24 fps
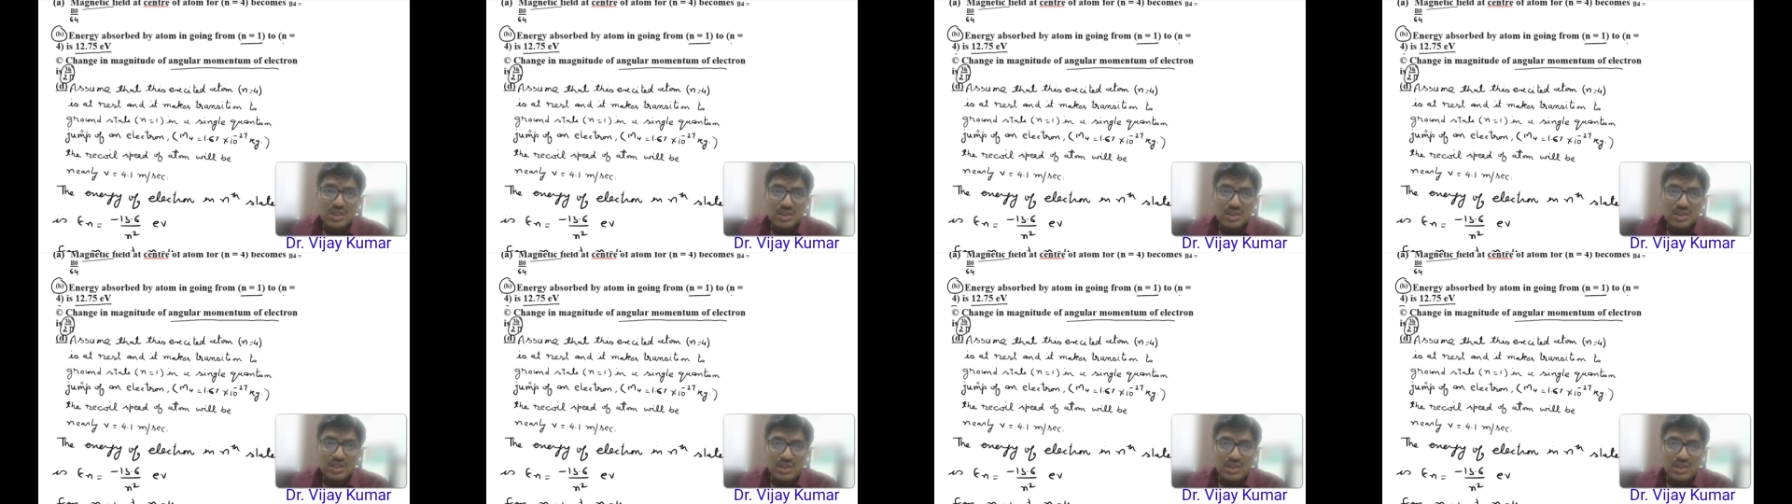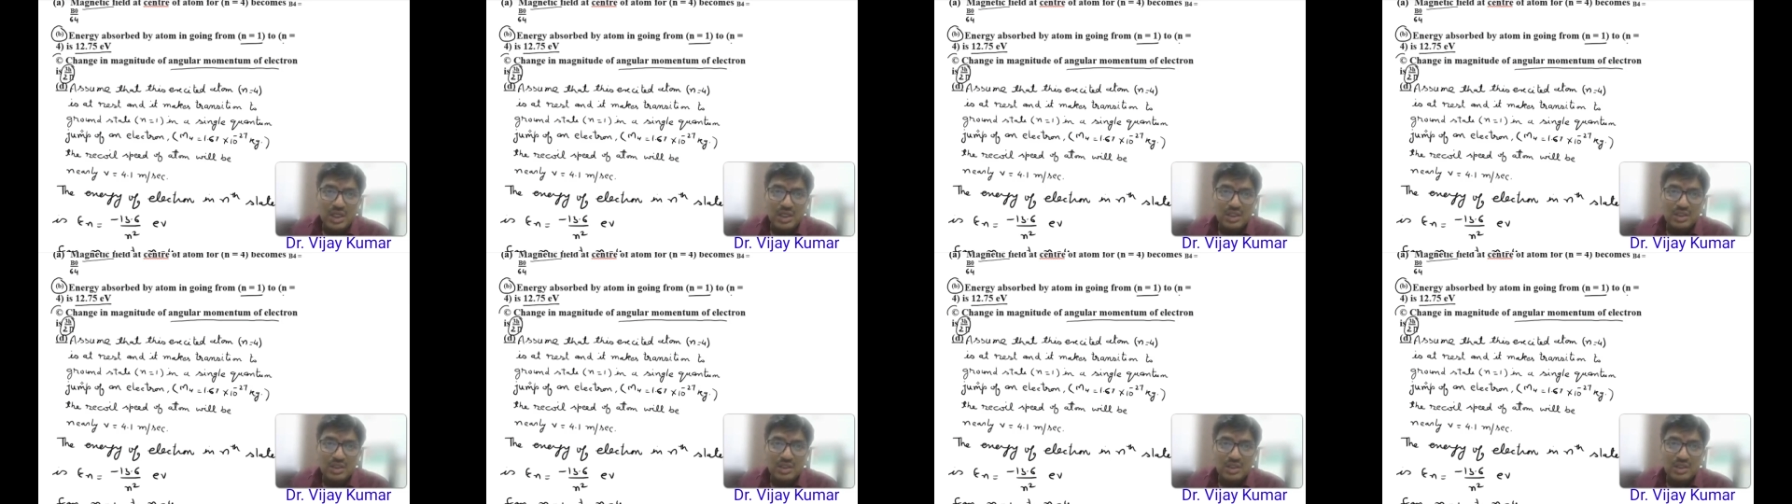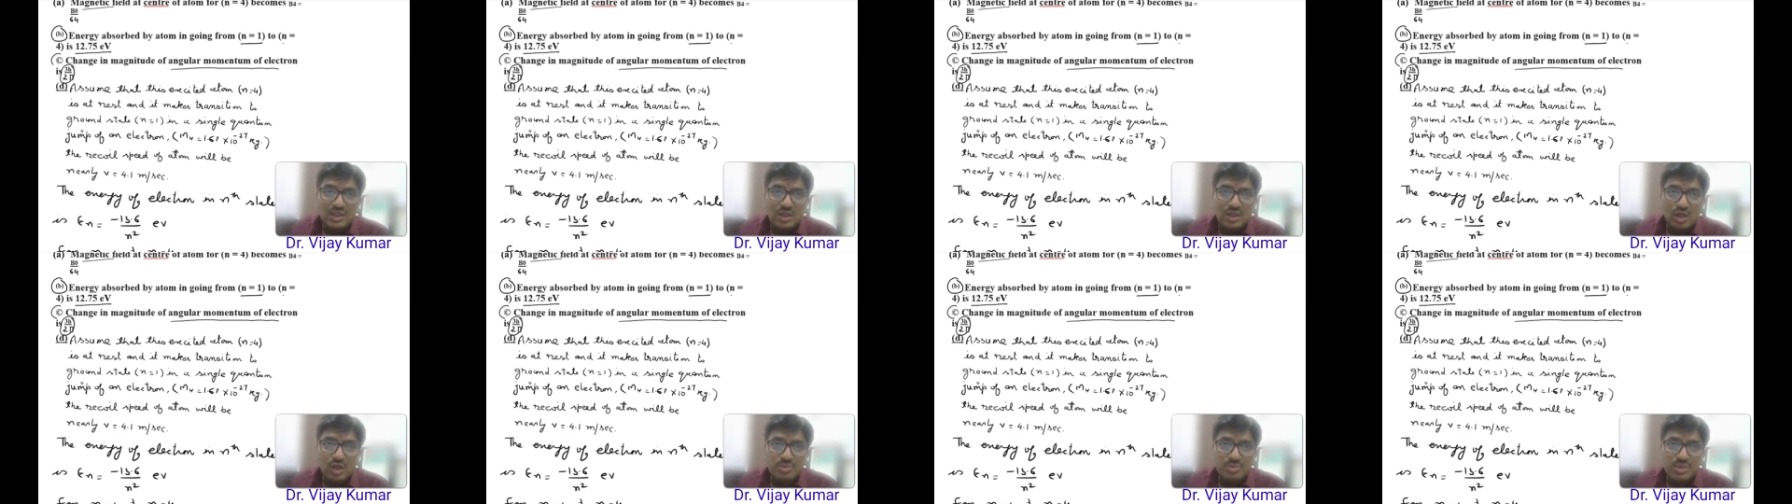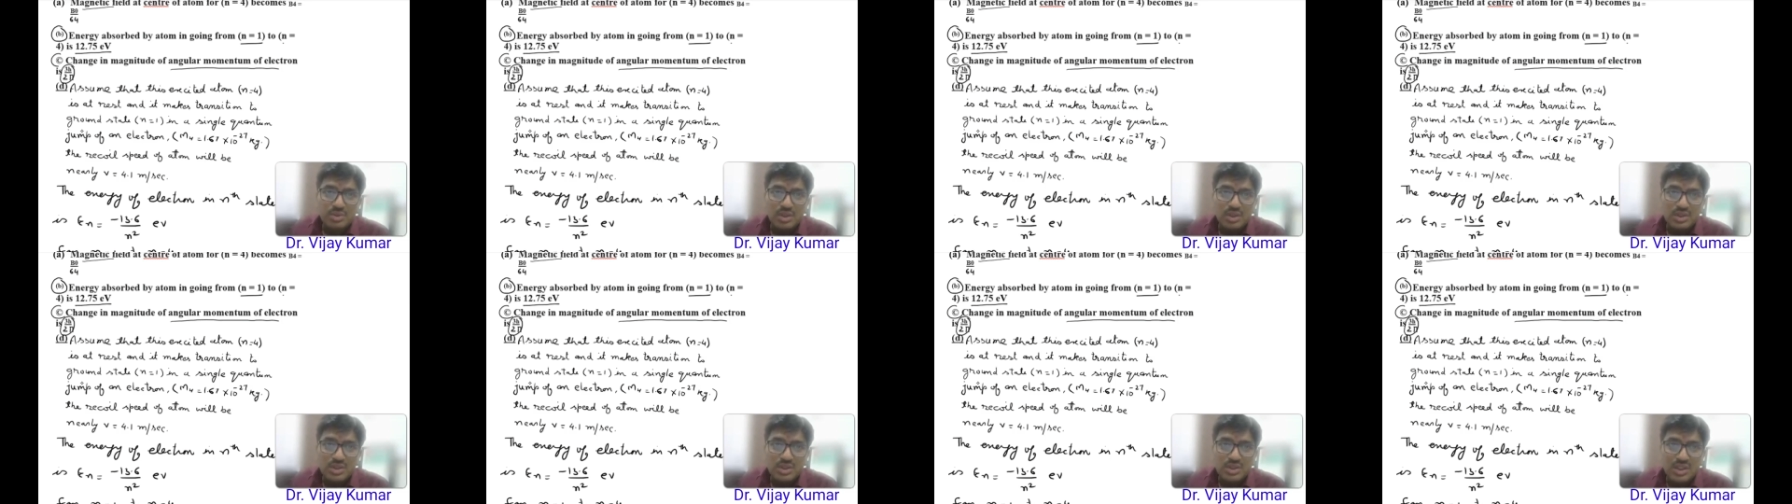that
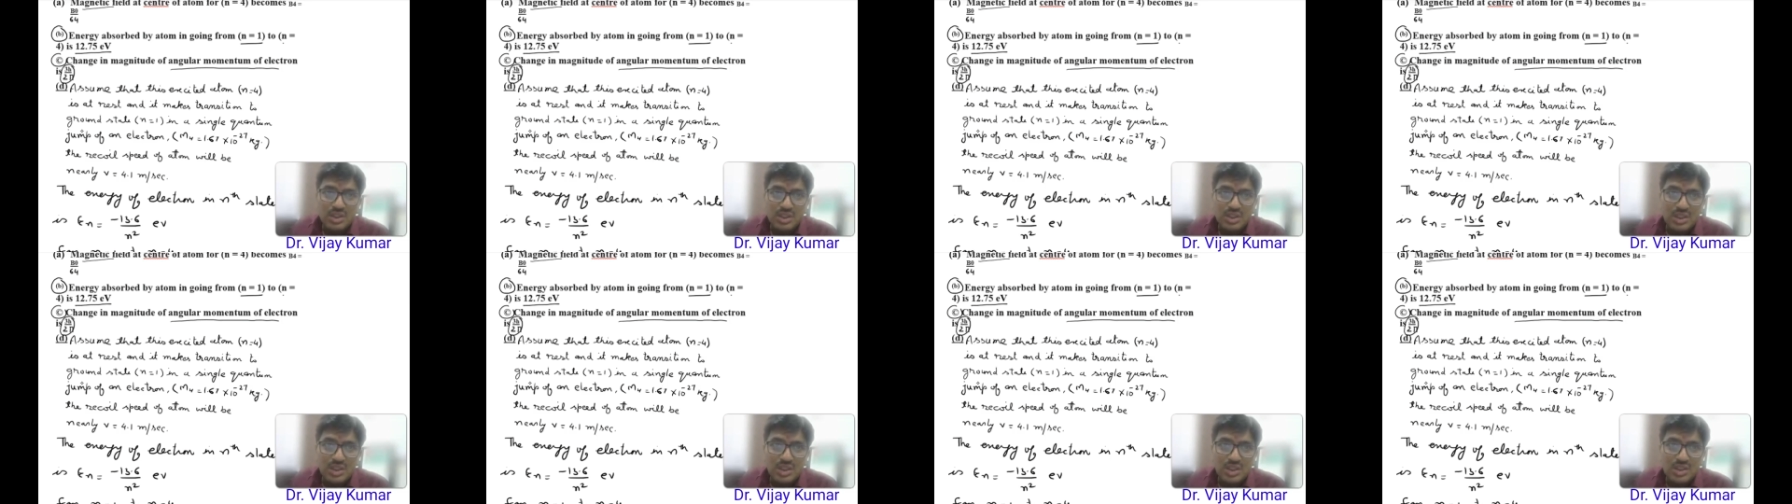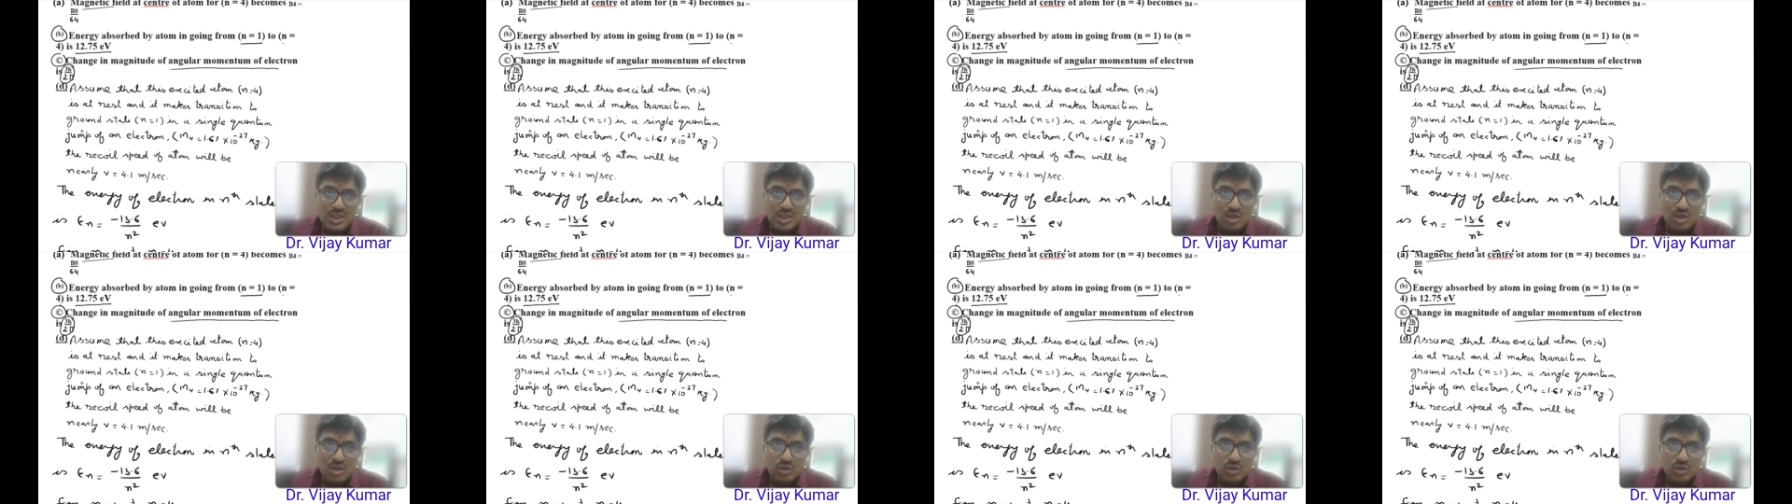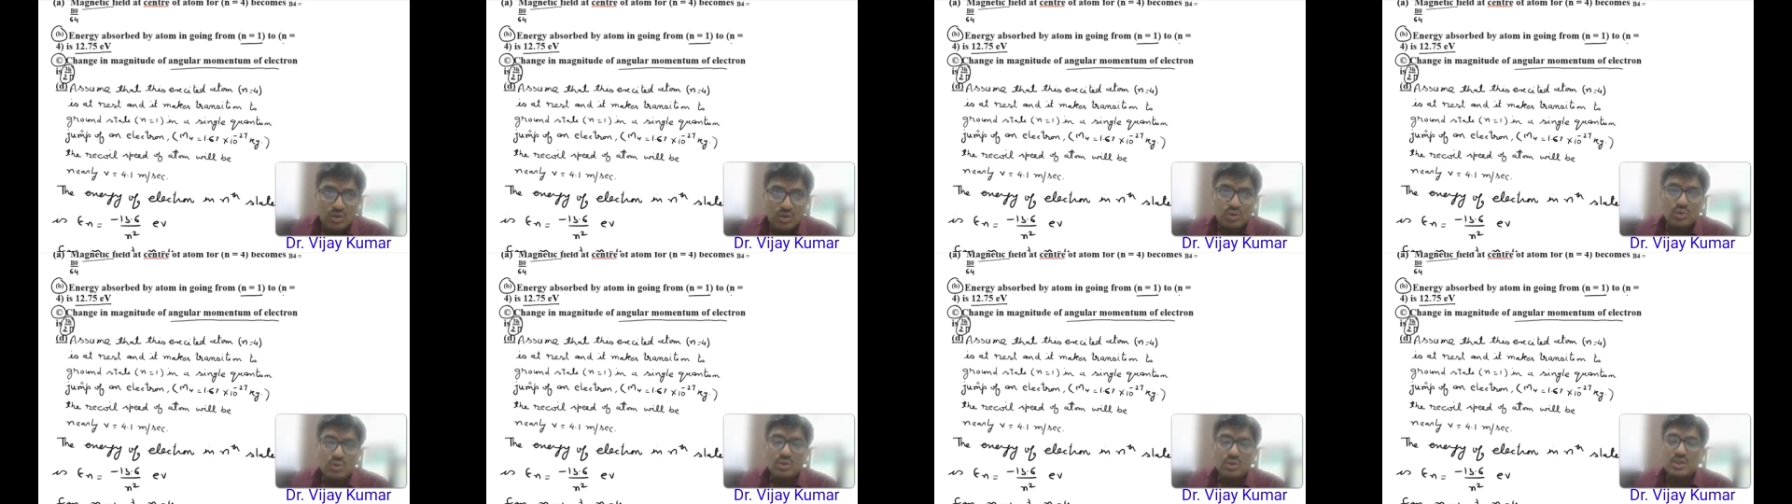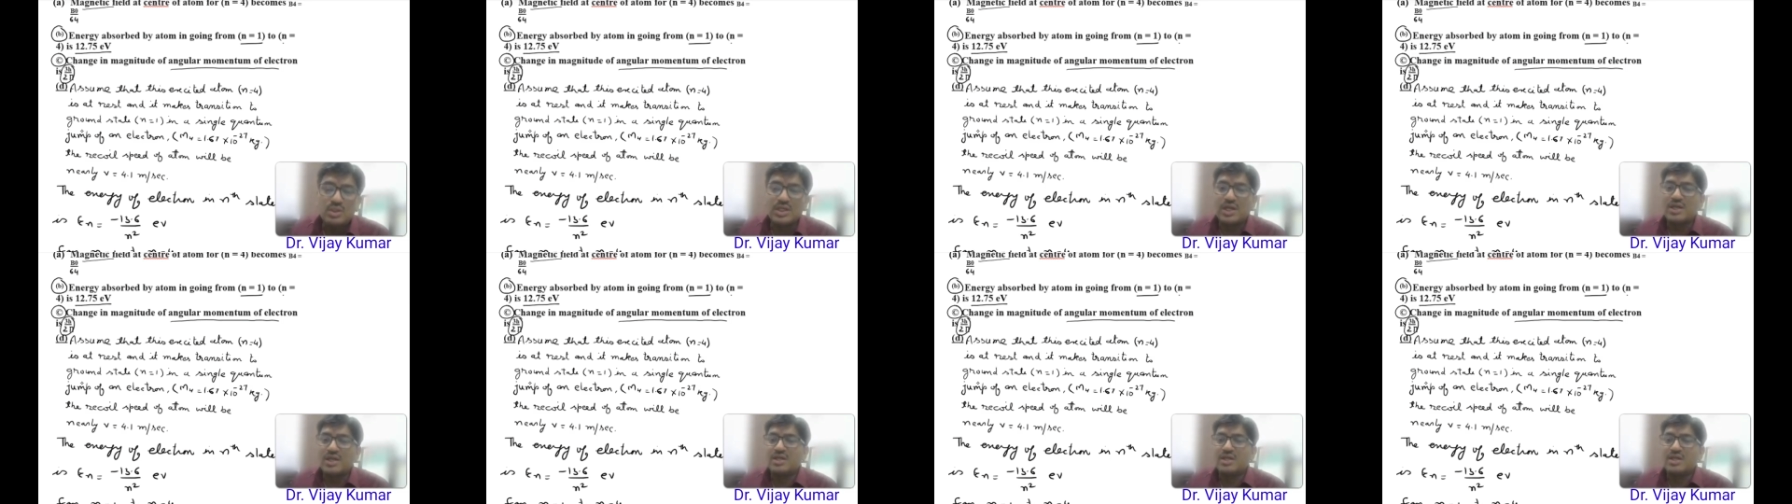option C is also
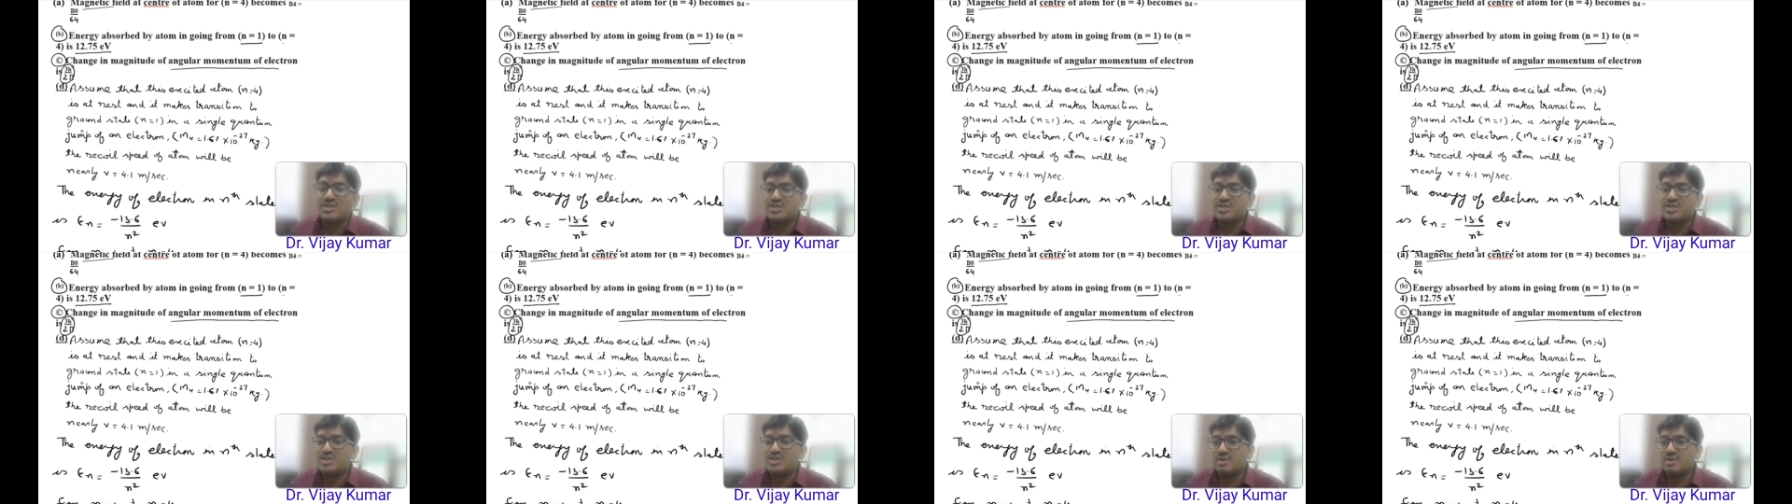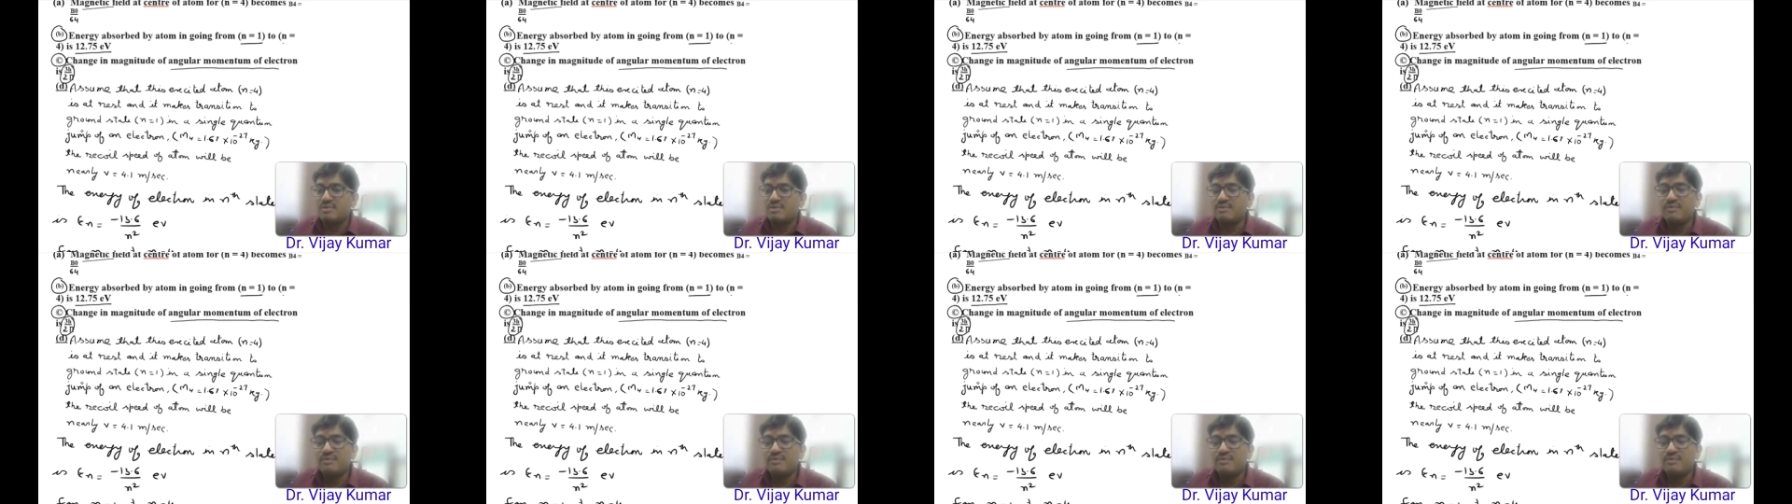correct answer.